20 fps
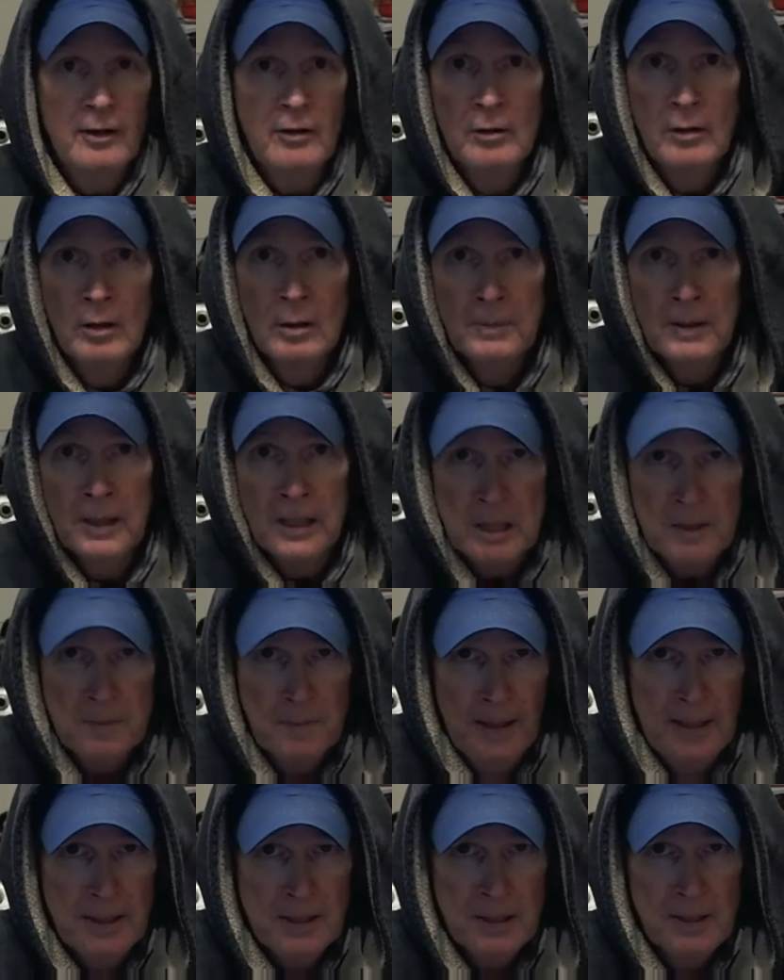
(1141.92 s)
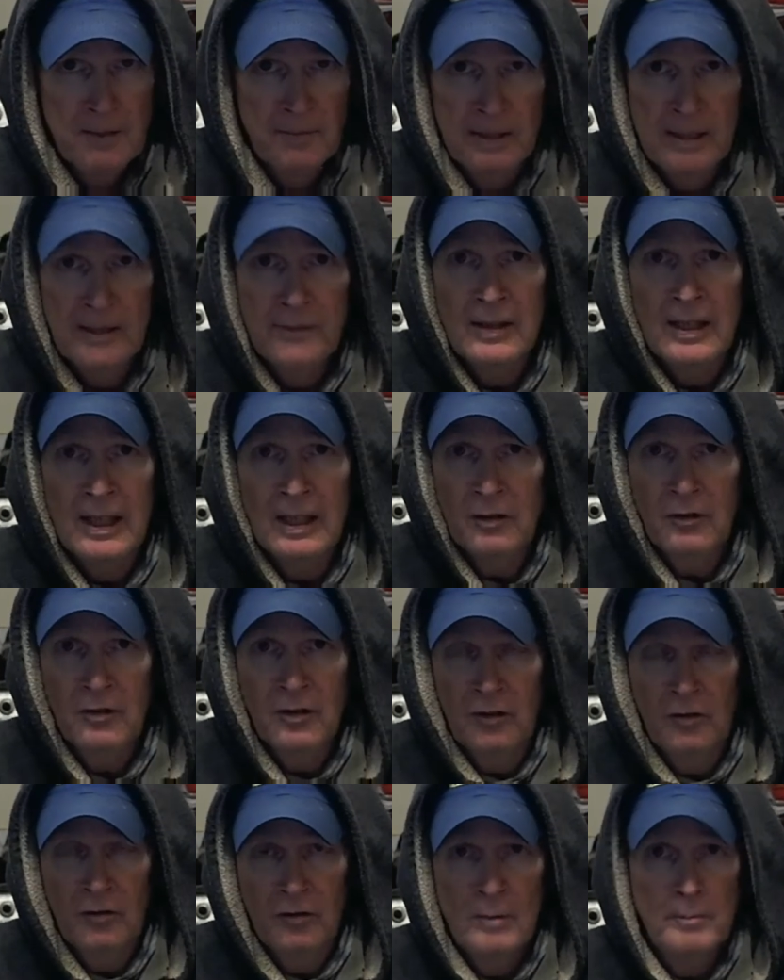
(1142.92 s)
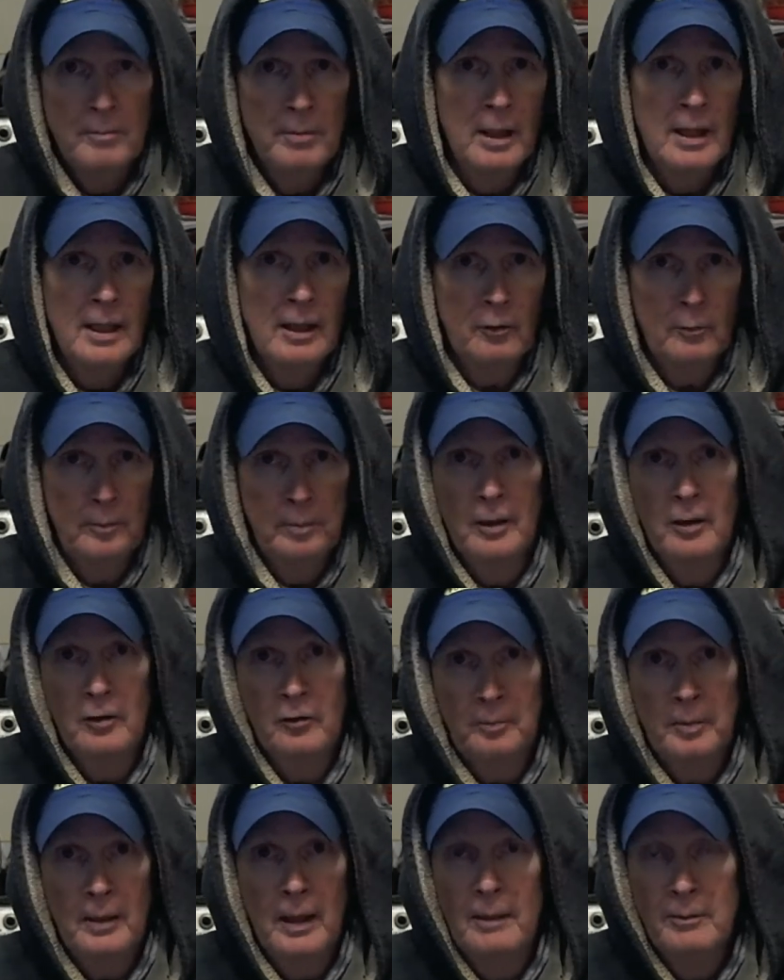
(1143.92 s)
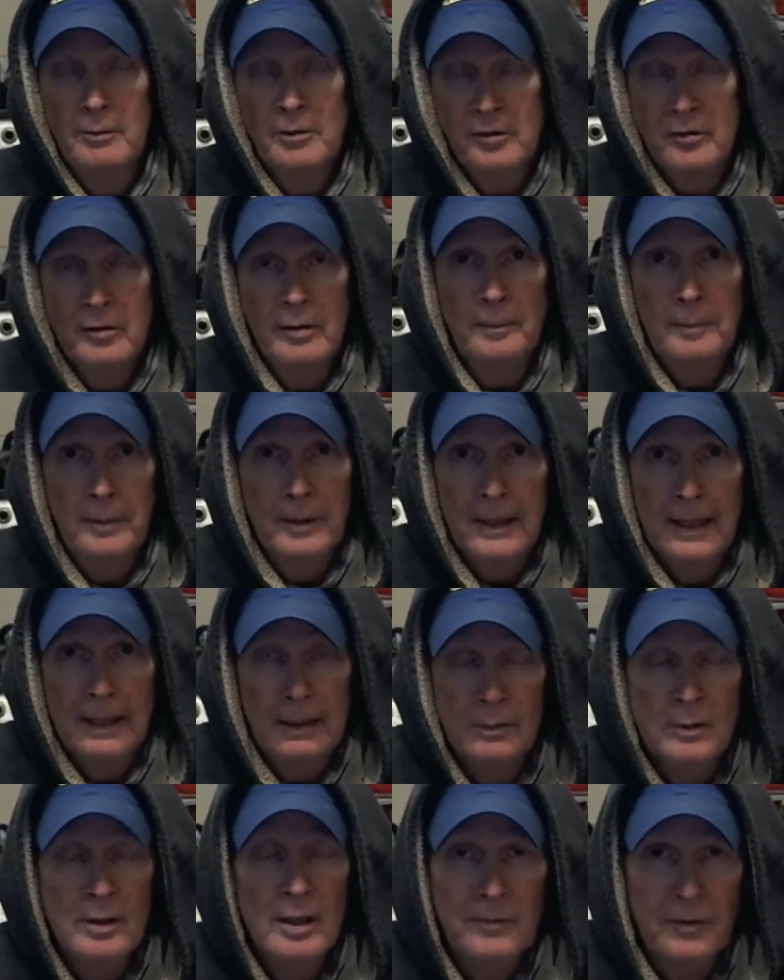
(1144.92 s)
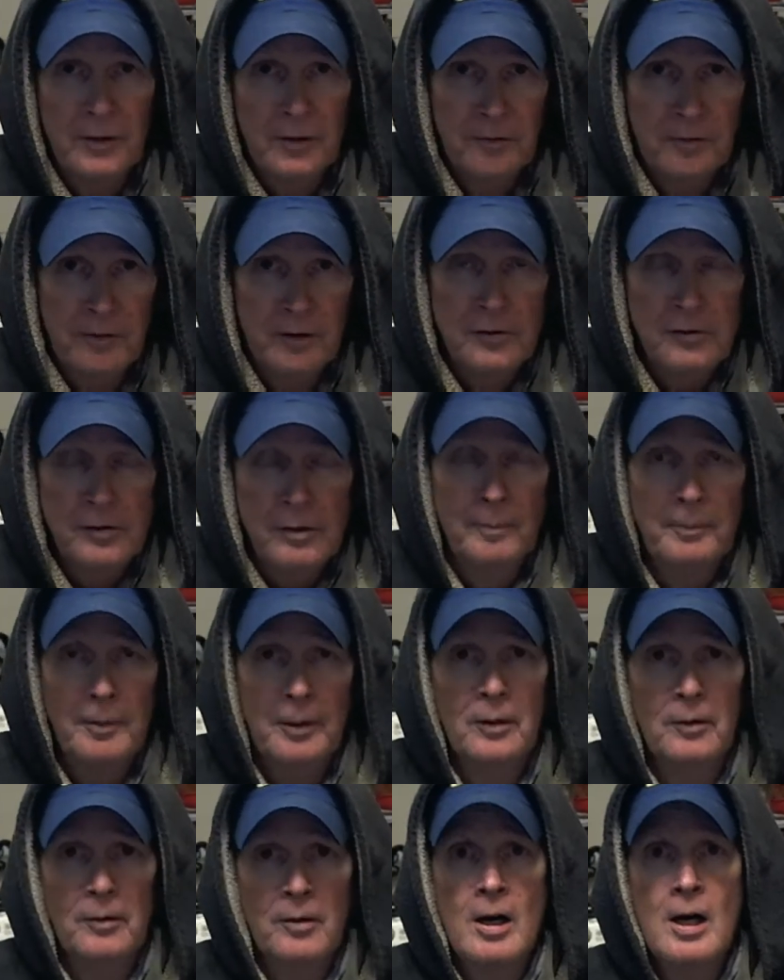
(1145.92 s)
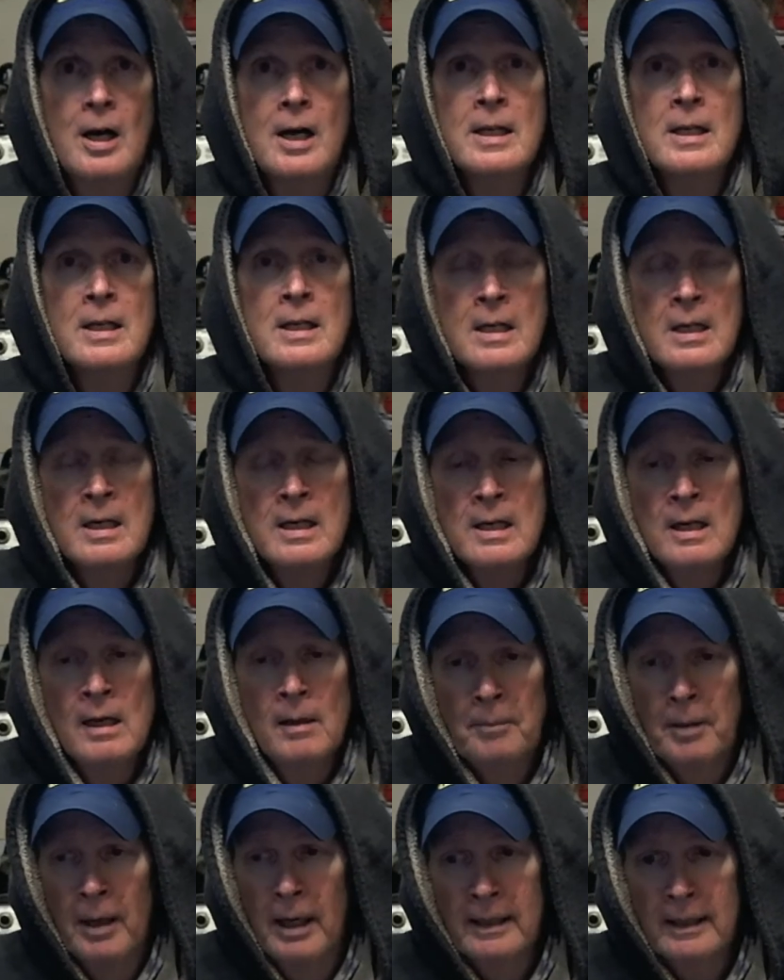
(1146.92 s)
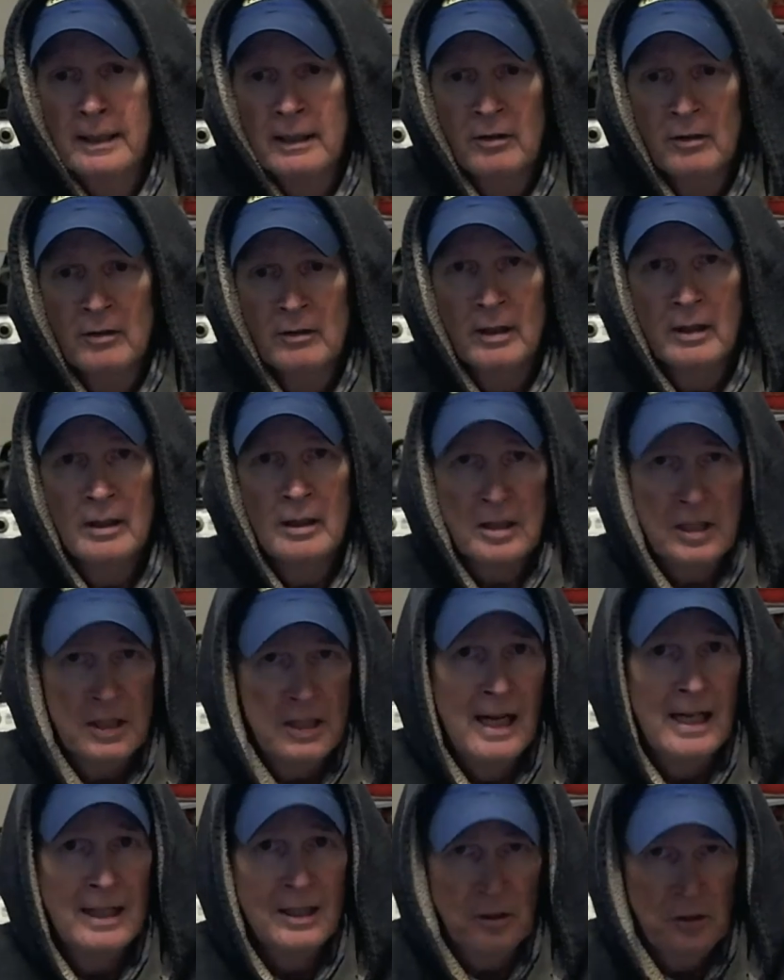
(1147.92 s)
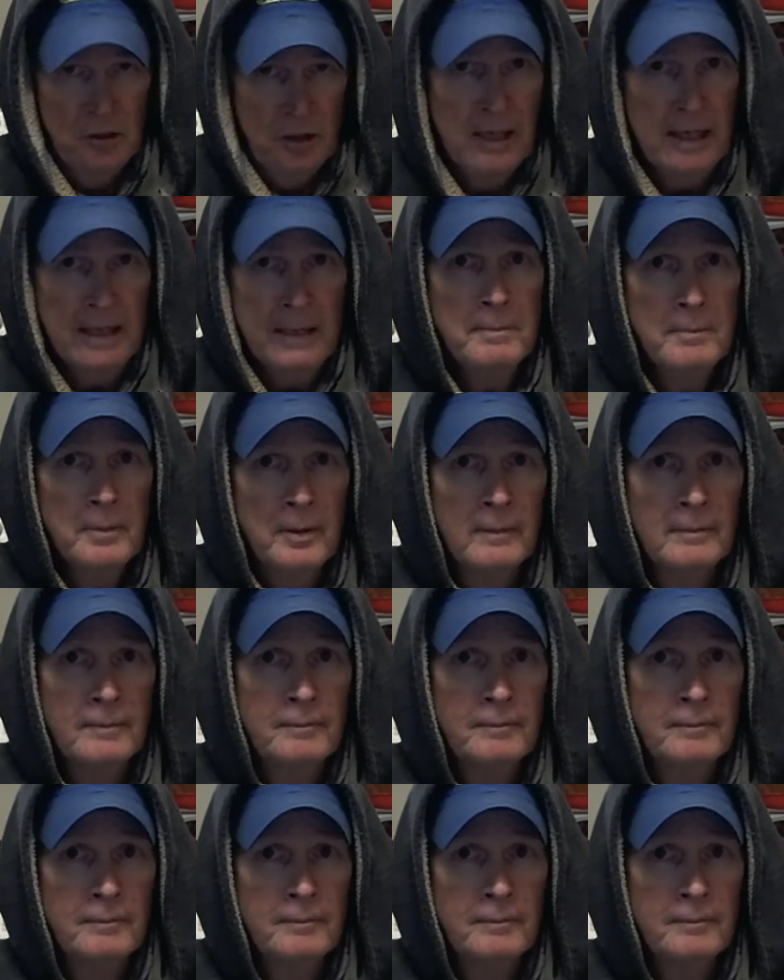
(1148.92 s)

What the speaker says: it's a little bit expensive, even at $60 plus probably shipping. I don't know if it's free shipping or not, but it's not cheap,